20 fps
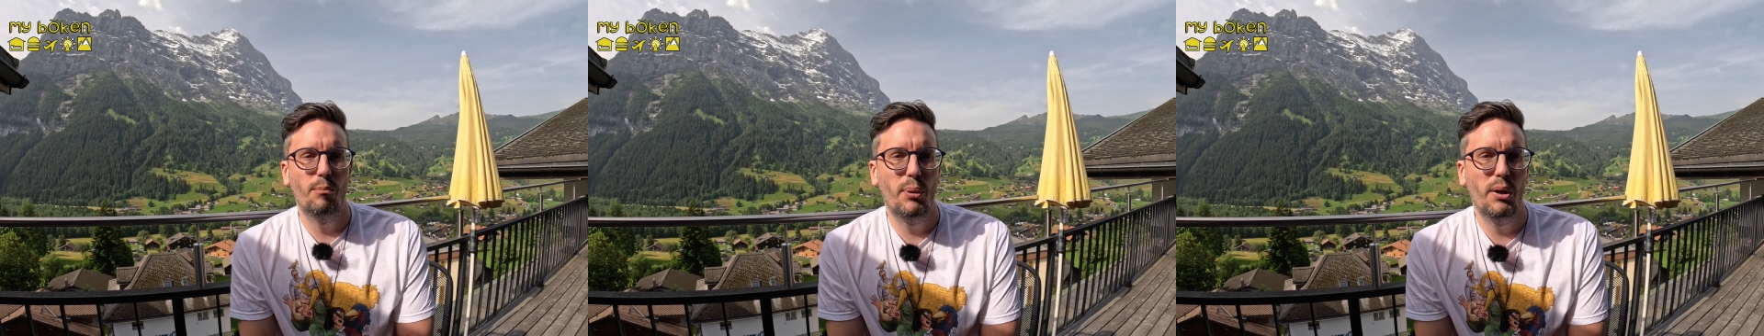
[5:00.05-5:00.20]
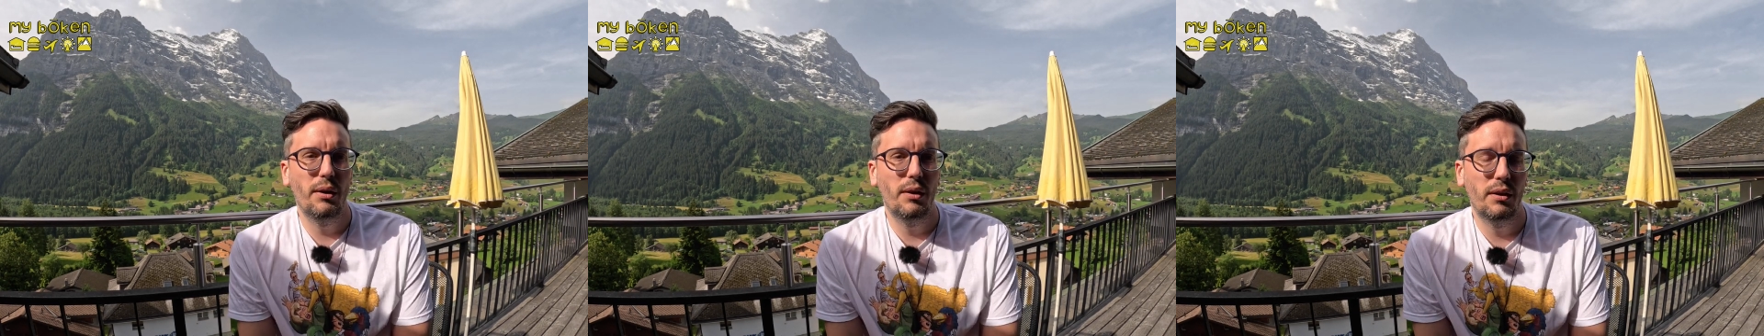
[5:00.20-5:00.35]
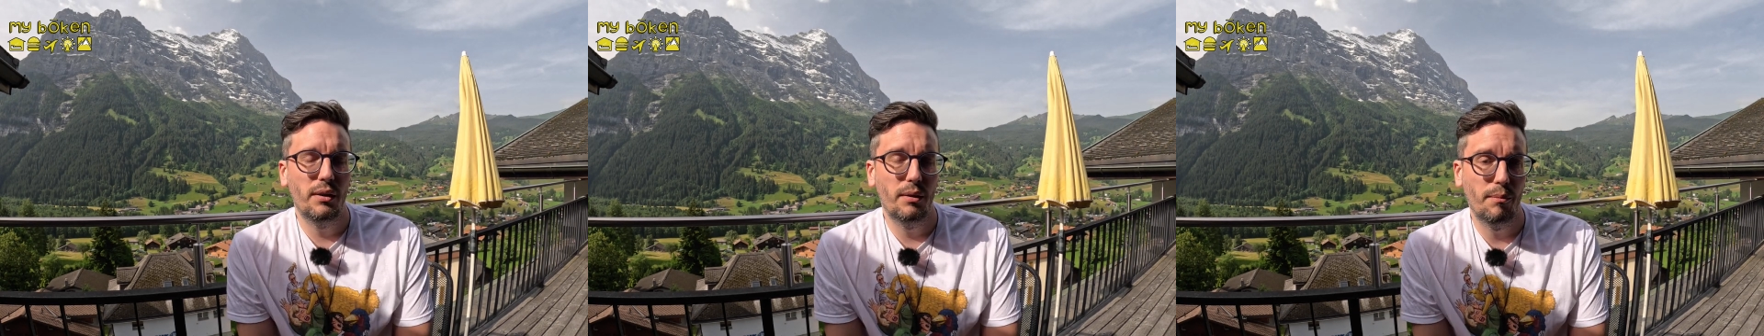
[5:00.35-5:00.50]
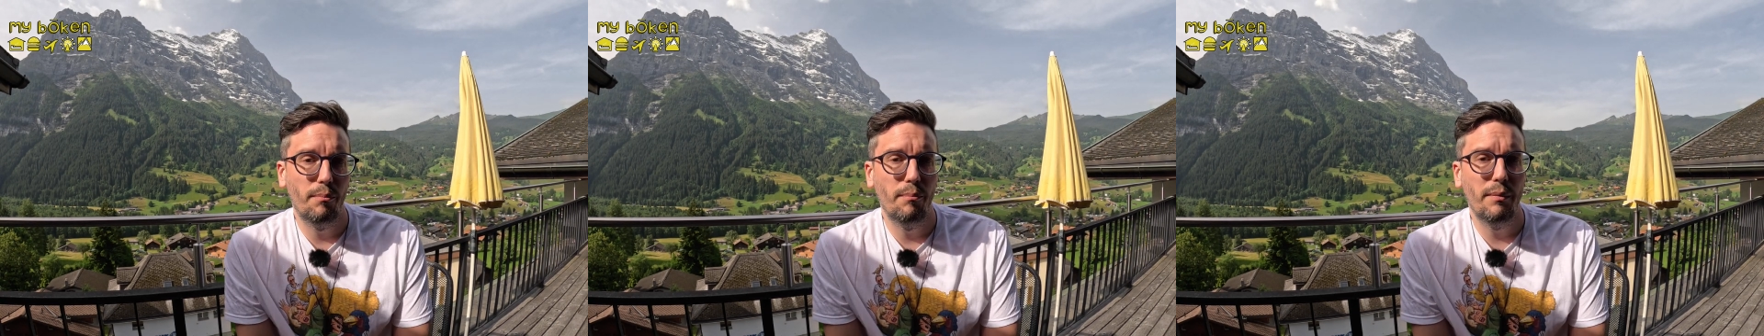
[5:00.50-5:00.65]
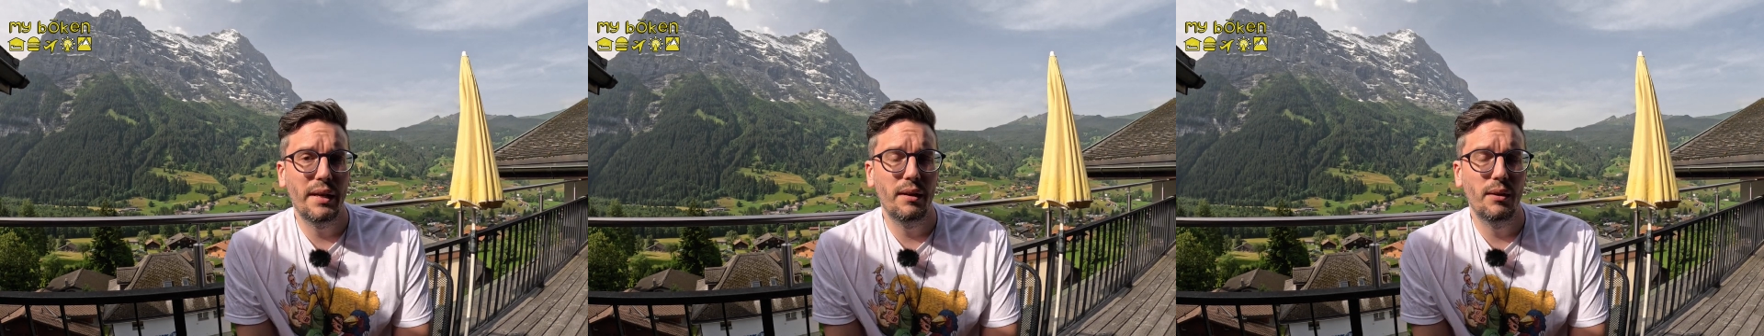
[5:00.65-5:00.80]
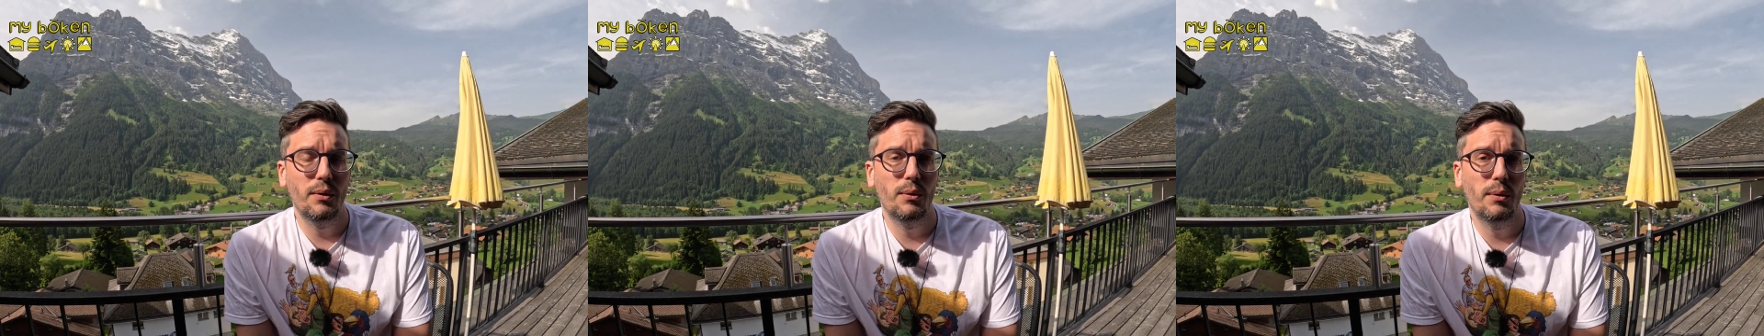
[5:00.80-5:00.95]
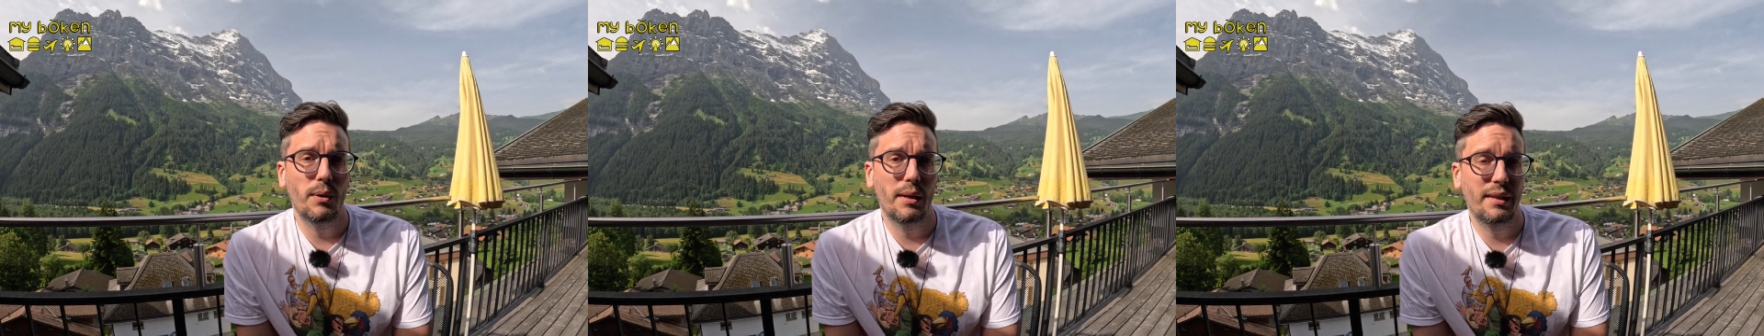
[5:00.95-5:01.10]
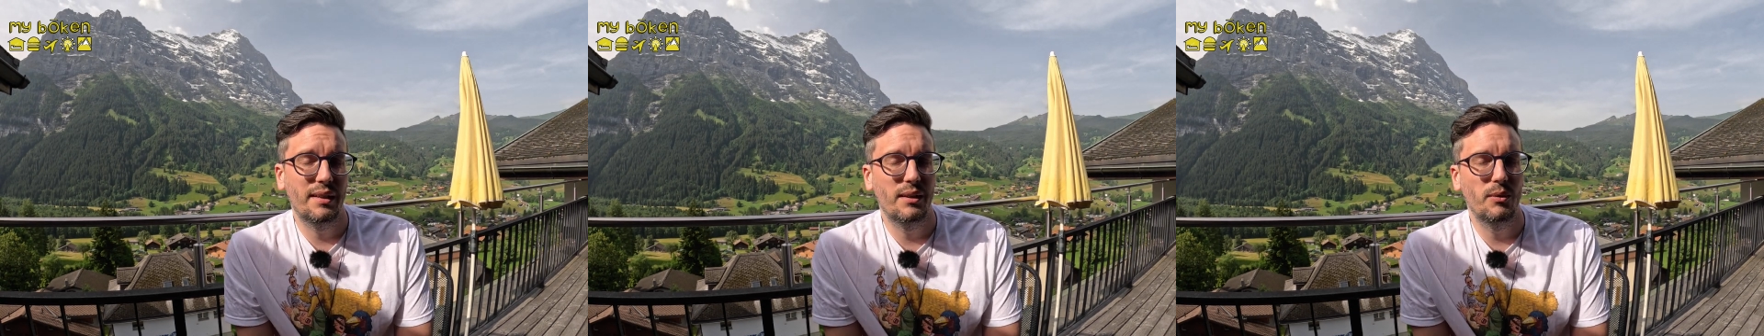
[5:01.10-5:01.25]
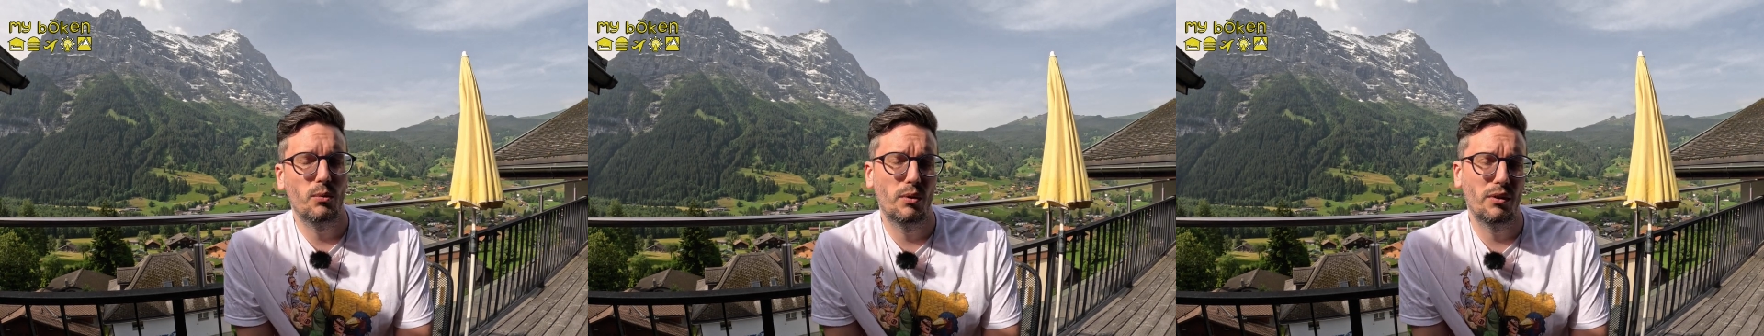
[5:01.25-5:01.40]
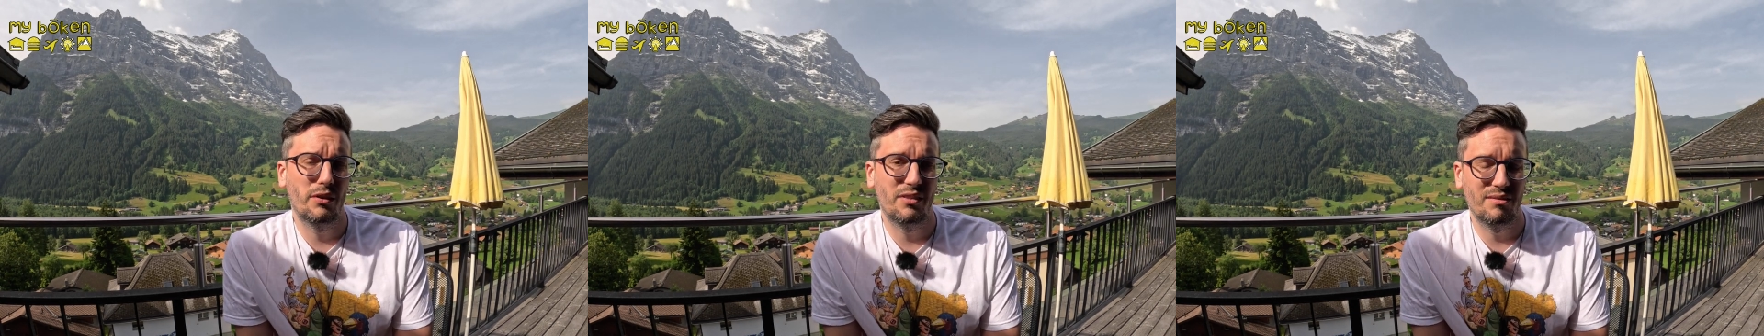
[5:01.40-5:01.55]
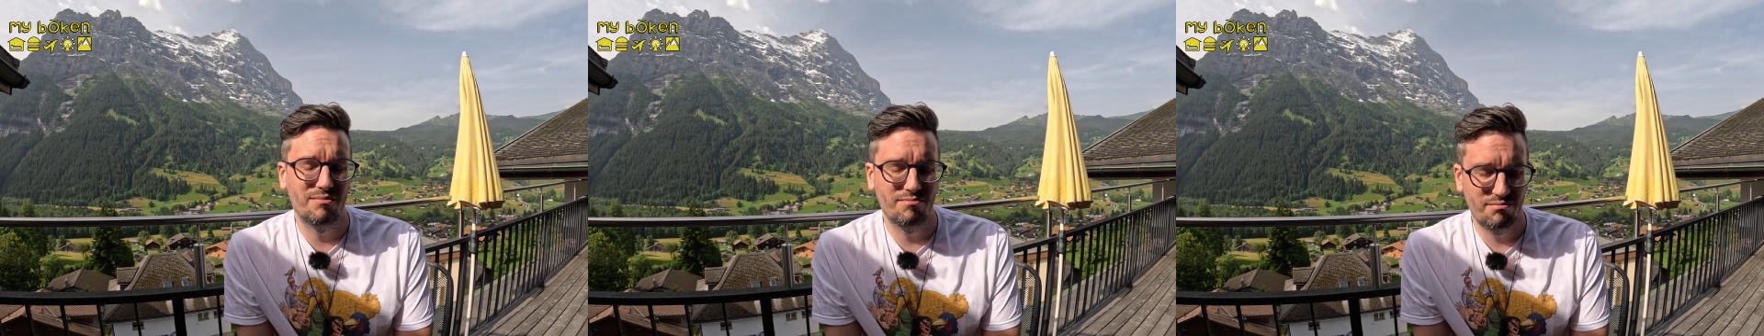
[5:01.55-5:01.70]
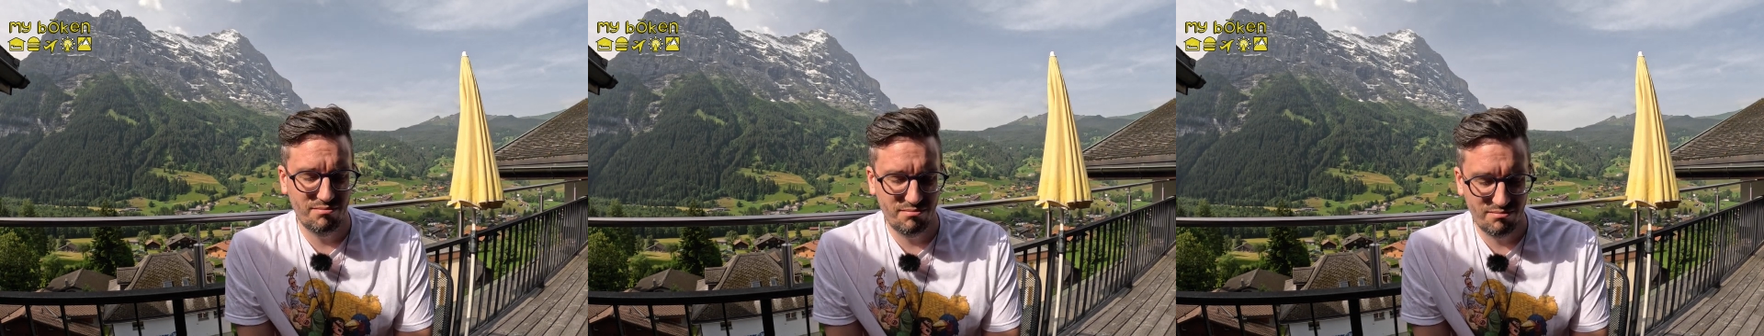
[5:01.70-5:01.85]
per meal, and it wasn't